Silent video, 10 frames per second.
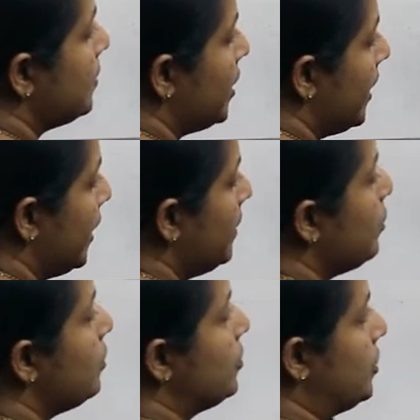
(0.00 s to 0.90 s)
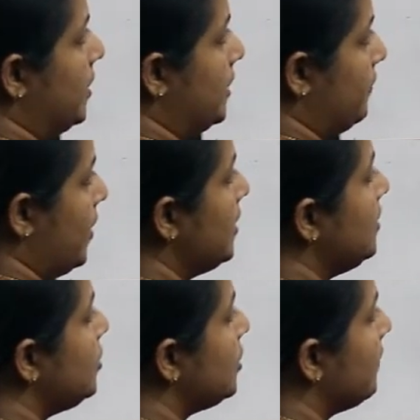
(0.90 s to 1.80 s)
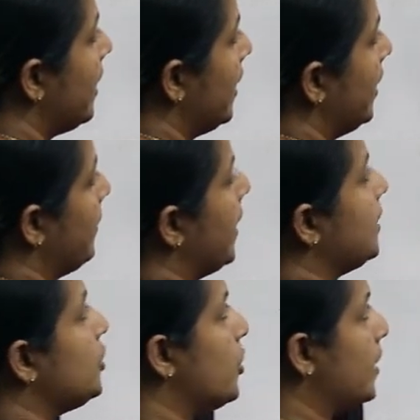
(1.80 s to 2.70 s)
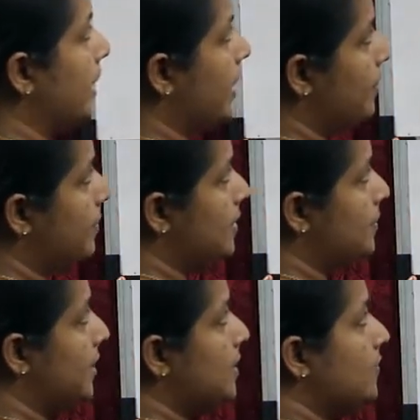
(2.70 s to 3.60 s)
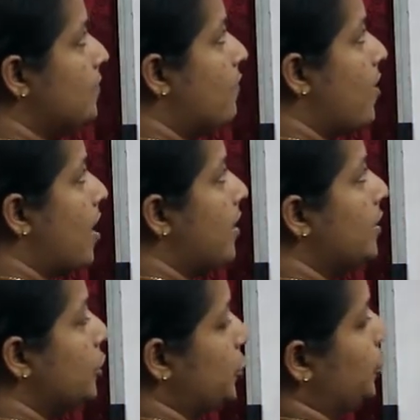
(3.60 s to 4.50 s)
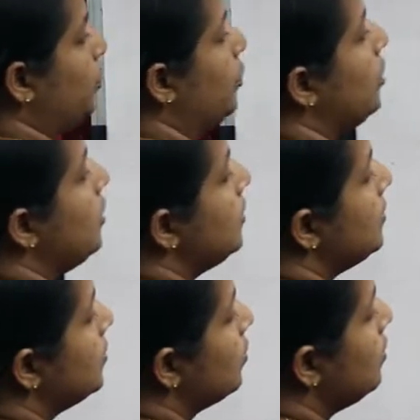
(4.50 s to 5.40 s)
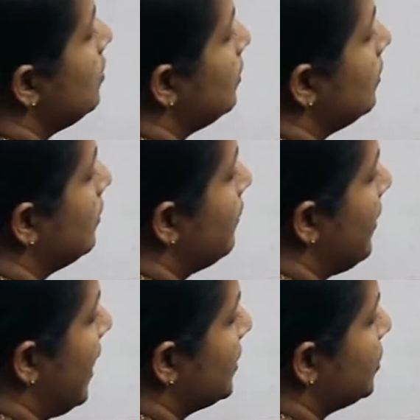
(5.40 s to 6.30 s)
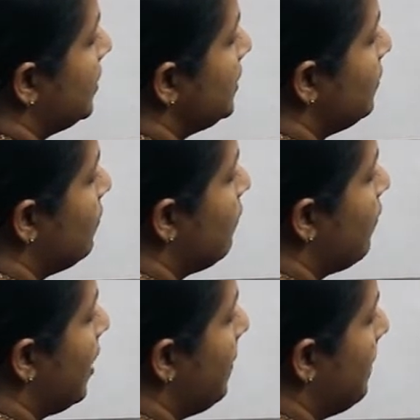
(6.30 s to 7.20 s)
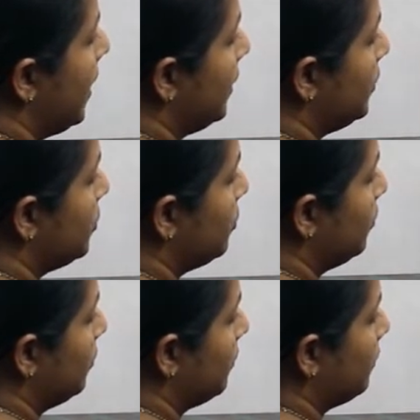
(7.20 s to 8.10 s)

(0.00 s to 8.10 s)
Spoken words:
shaded portion is 1 divided by total numbers means 1, 2. So the fraction is 1 by 2.